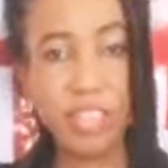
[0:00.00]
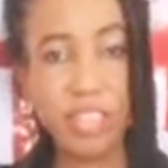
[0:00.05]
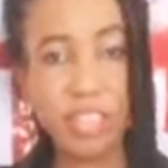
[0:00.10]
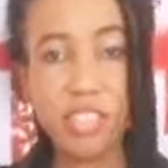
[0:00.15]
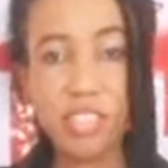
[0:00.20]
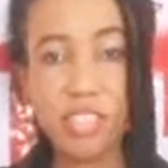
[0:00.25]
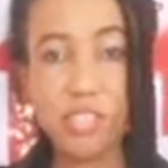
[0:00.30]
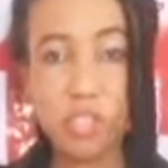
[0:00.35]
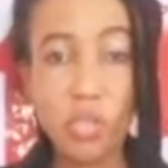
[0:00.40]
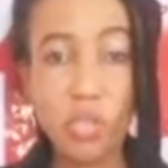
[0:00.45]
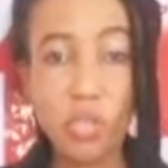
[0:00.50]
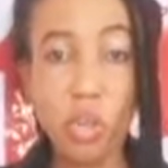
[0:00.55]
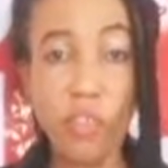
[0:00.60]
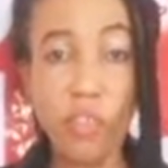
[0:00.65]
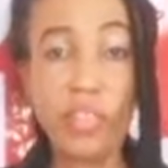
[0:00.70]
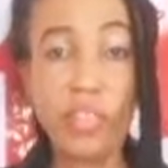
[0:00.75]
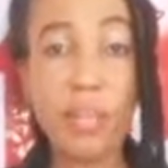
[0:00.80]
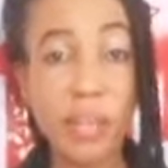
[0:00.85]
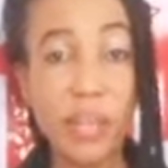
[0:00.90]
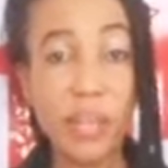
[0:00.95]
and two
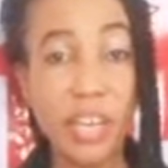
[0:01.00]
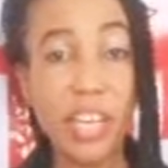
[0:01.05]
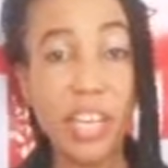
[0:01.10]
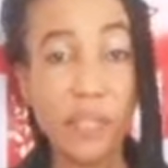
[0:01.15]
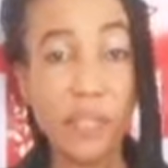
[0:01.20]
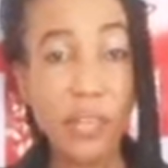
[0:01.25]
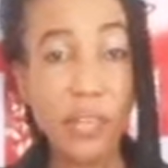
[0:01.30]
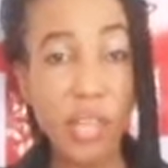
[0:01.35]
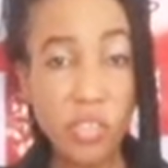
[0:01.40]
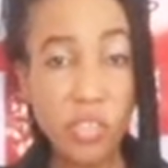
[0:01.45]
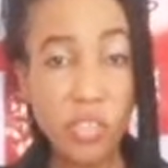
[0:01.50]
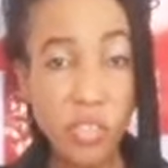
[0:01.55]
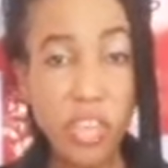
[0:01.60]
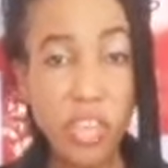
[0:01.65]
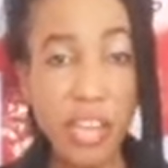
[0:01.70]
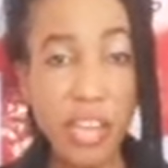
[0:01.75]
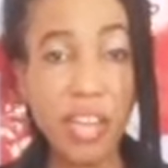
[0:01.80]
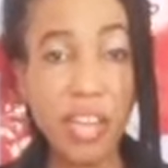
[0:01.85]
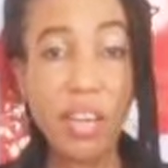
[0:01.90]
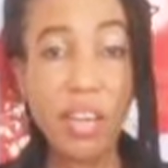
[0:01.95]
of them live
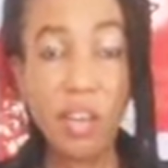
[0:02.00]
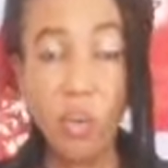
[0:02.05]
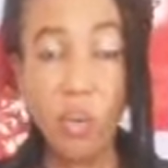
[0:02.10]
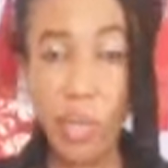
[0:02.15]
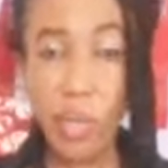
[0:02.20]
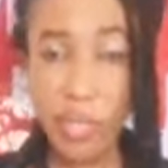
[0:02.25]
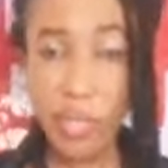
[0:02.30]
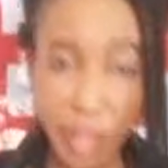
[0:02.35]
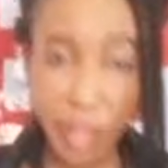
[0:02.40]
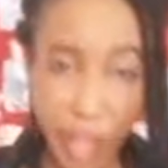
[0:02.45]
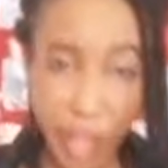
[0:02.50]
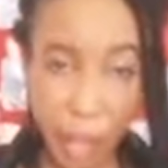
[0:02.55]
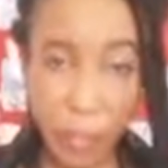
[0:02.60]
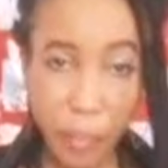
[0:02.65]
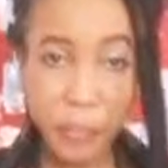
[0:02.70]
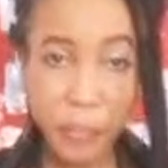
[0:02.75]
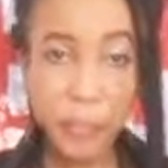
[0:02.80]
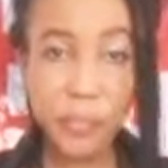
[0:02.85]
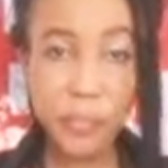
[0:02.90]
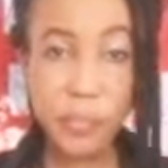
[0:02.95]
together with
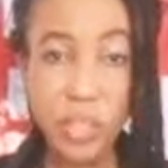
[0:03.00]
him.